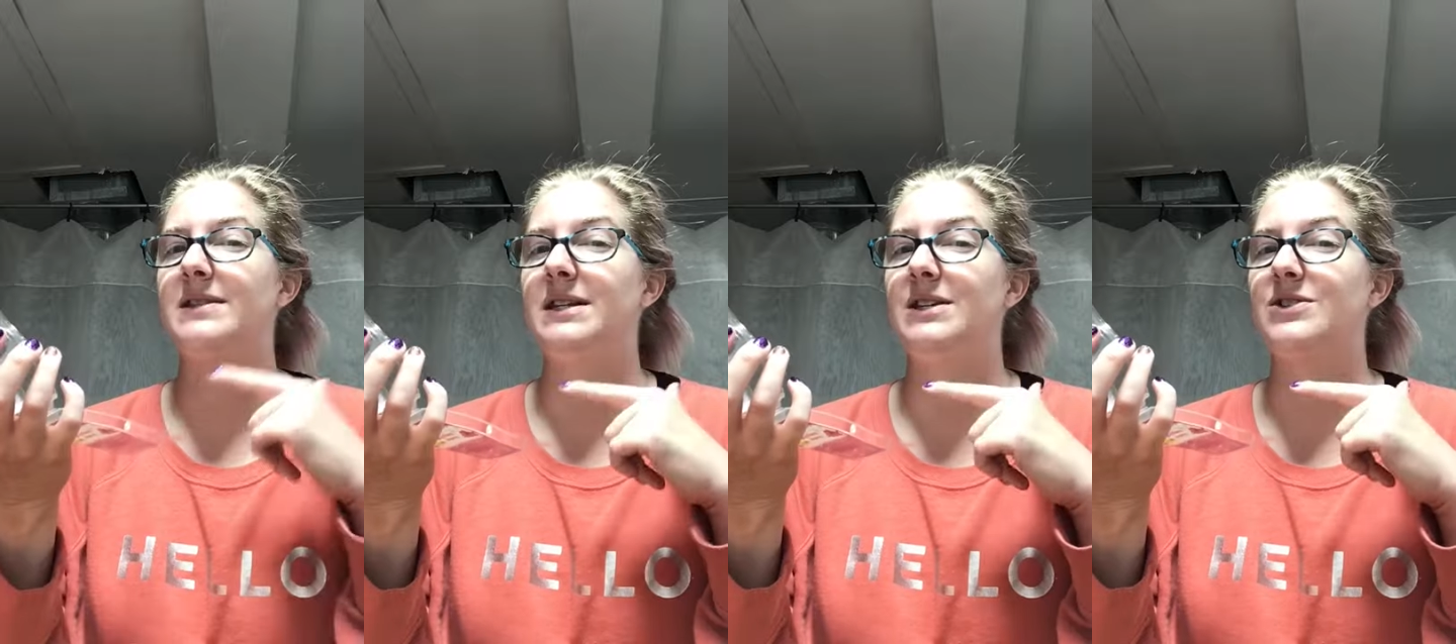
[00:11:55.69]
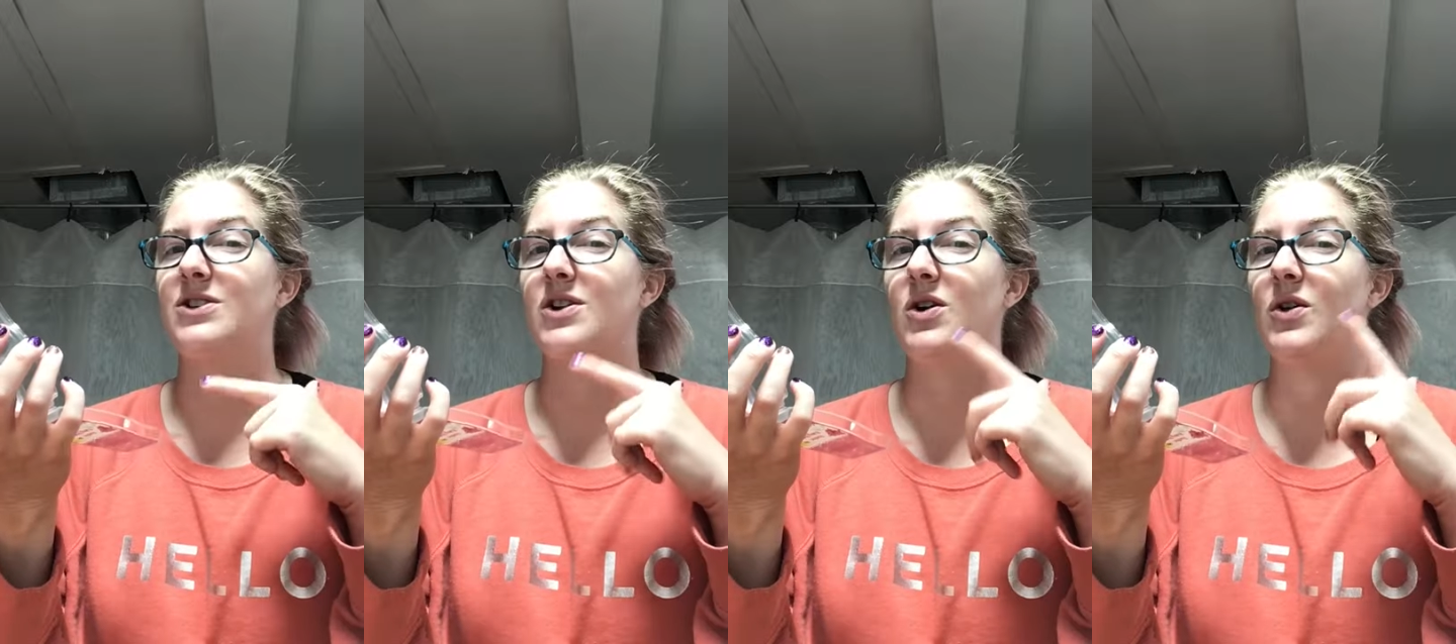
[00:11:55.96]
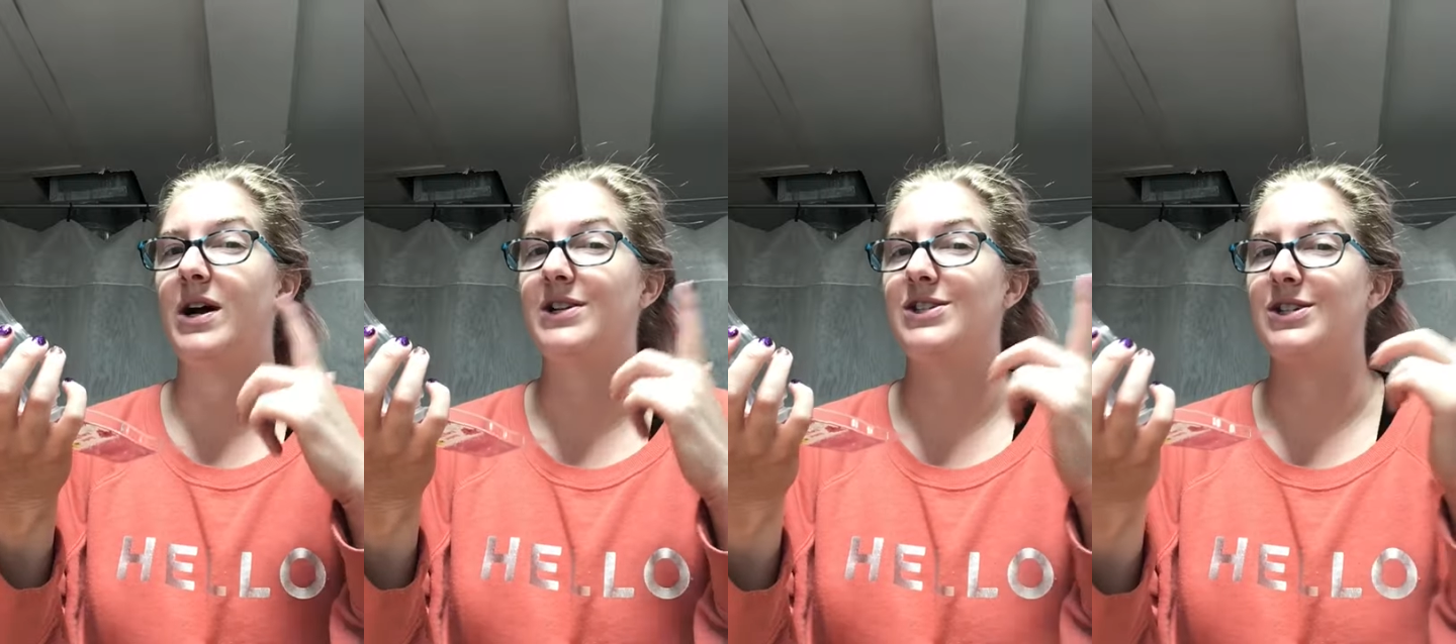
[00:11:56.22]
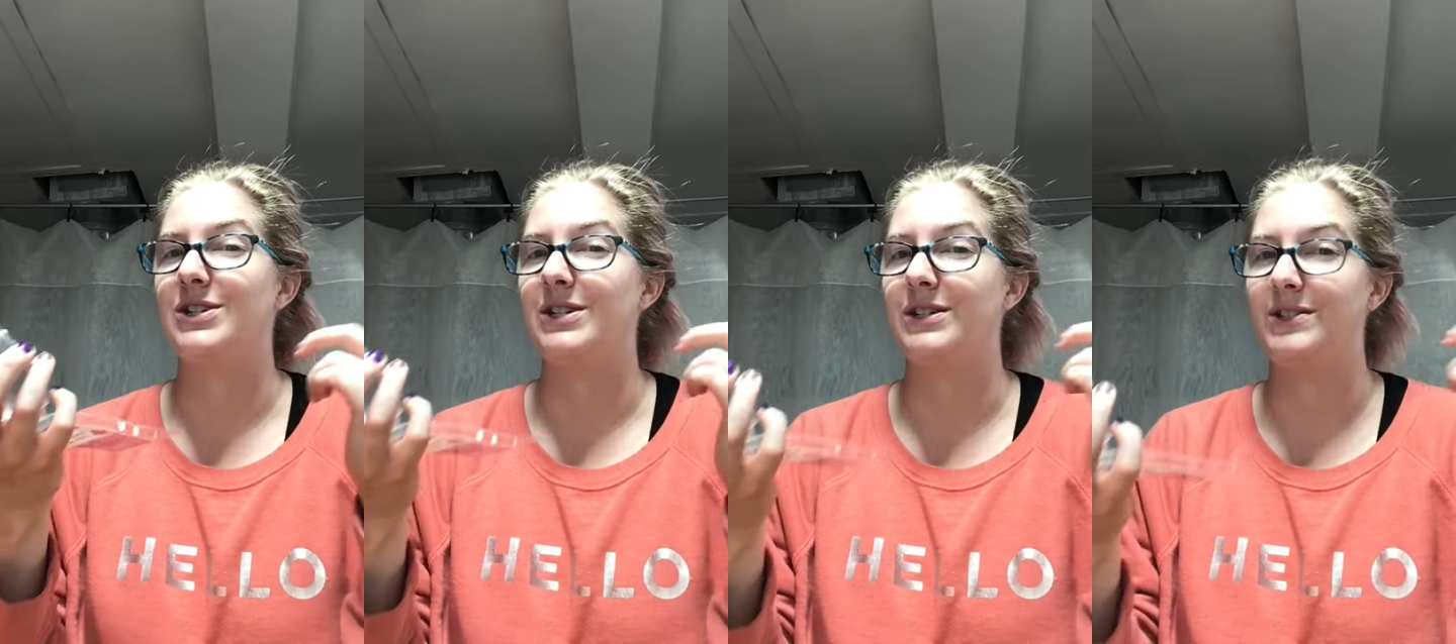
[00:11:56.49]
the Easter
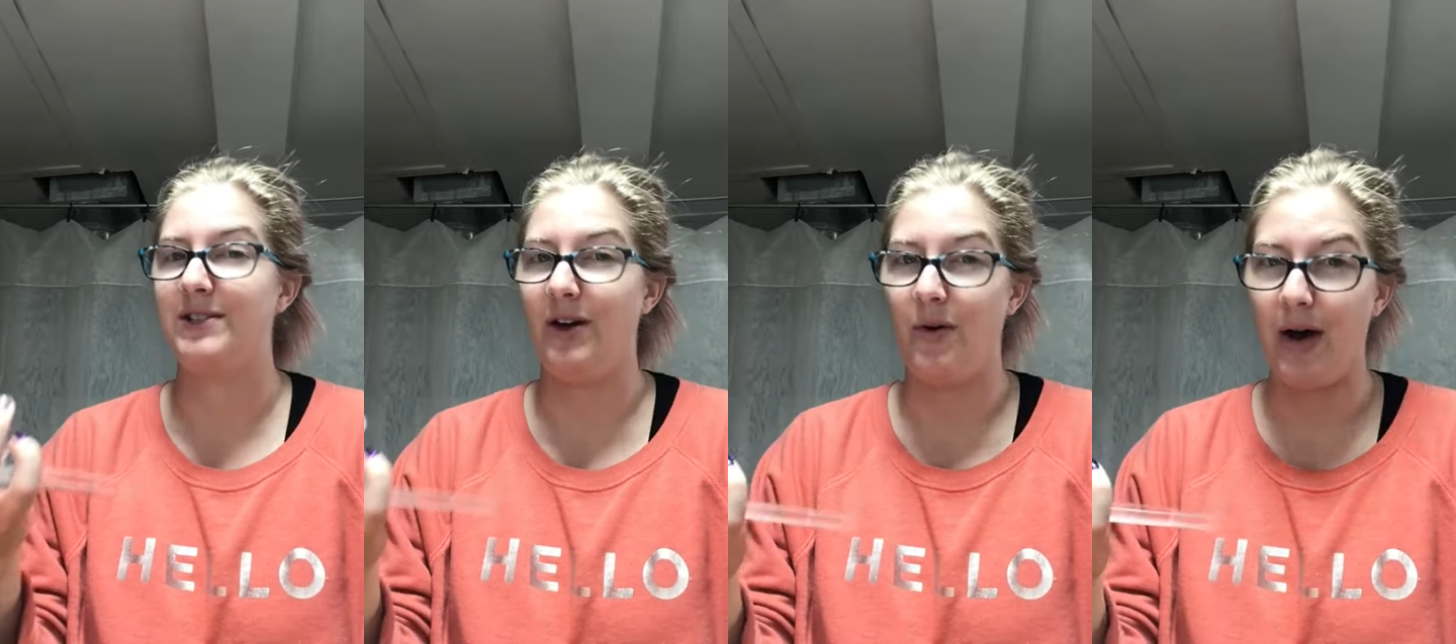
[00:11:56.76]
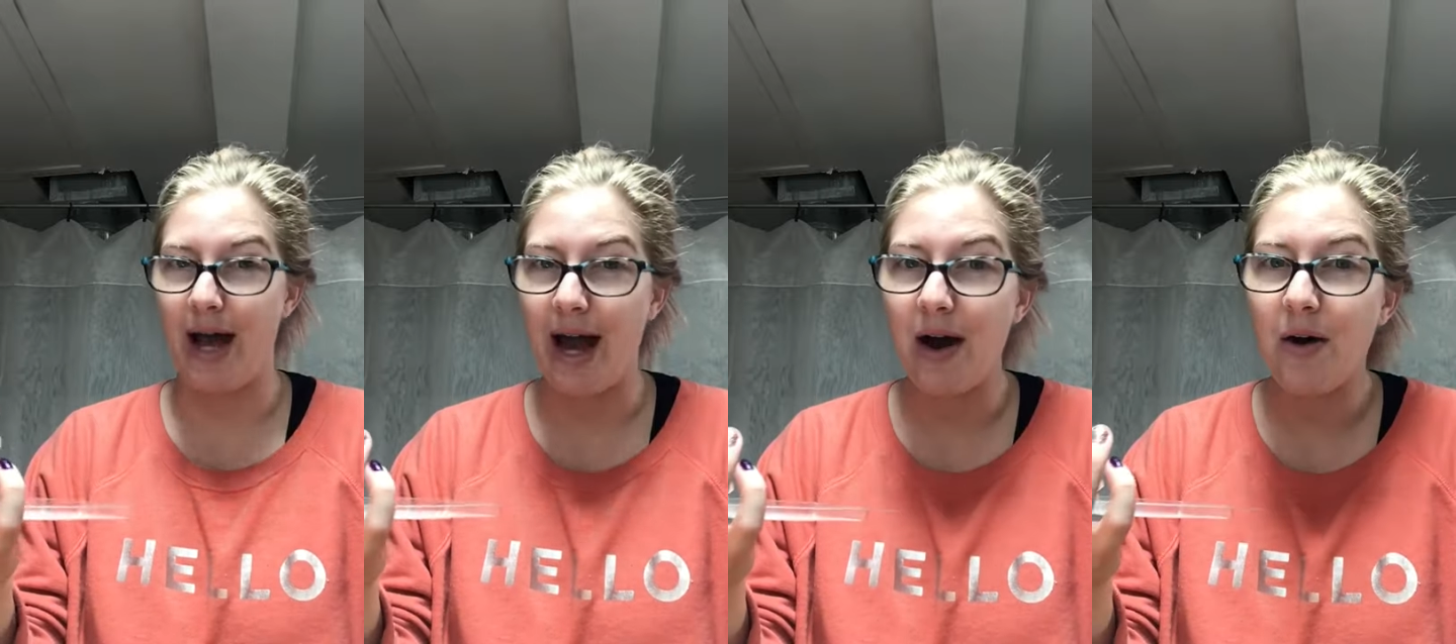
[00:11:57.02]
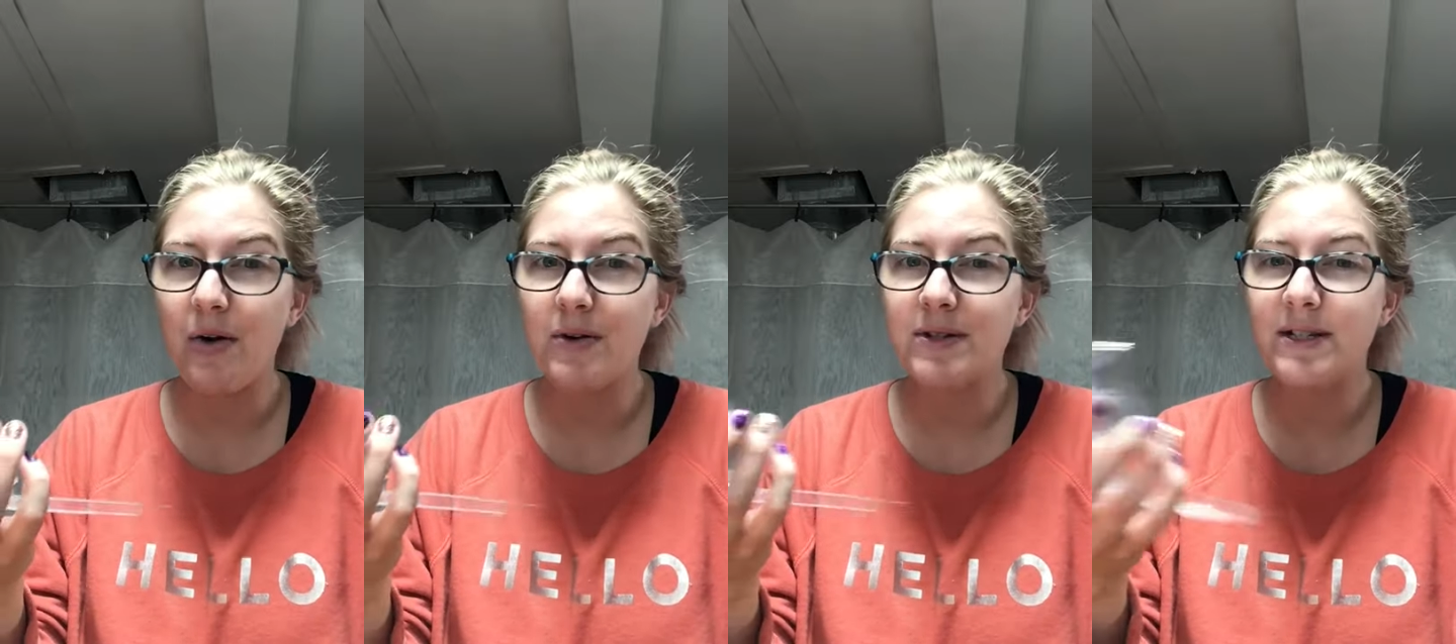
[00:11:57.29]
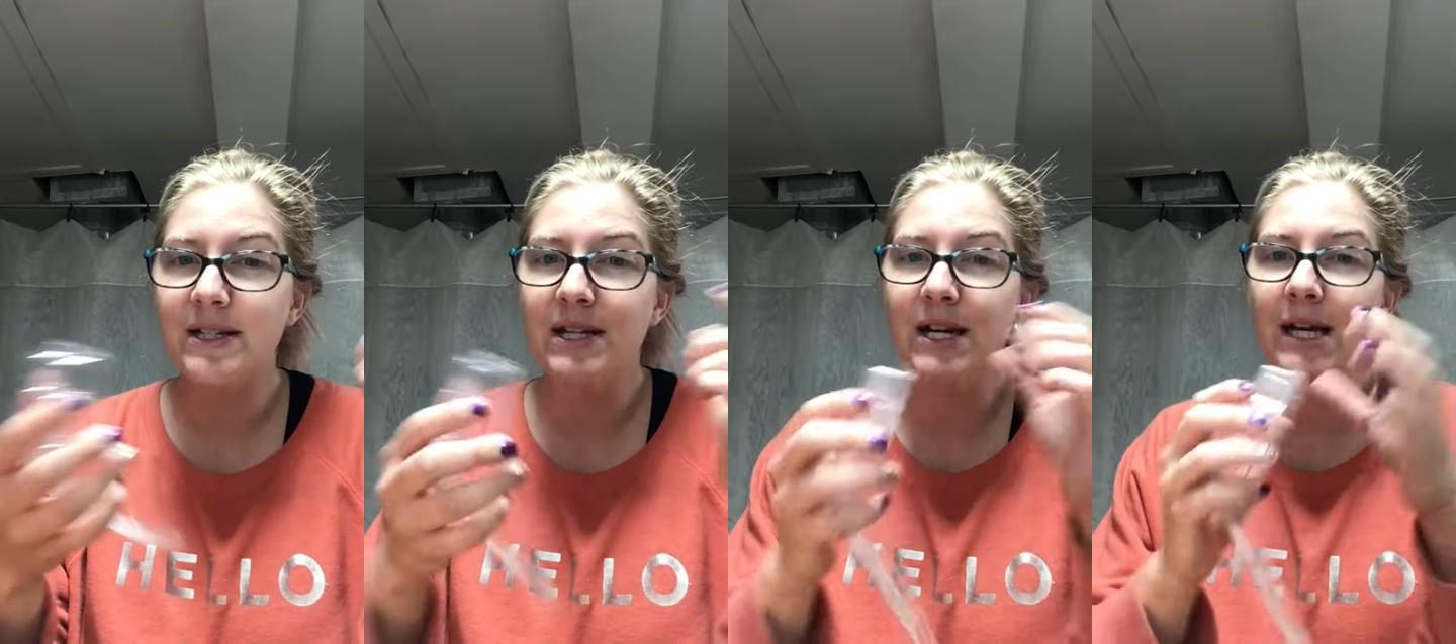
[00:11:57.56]
collection did sell out.